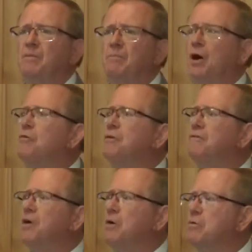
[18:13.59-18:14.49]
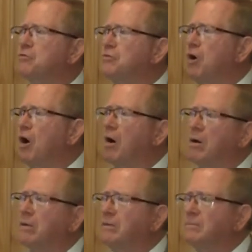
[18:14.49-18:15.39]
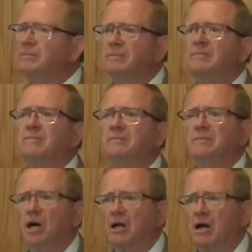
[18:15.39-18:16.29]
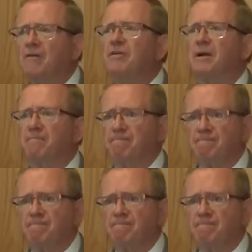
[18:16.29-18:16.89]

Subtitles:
Both of those are a covenant